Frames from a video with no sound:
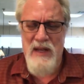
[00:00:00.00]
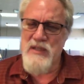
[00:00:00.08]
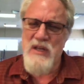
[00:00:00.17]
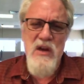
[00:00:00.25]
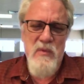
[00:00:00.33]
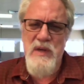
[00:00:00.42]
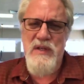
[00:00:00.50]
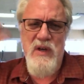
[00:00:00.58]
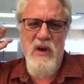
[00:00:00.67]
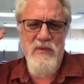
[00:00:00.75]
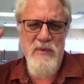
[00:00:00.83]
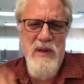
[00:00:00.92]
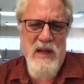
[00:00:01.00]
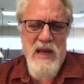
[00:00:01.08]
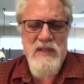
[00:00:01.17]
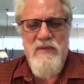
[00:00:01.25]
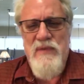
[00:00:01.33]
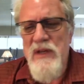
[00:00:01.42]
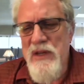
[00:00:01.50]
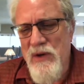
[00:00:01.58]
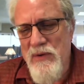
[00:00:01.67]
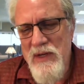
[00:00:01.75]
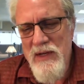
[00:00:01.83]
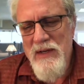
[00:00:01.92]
as we saw from the last video.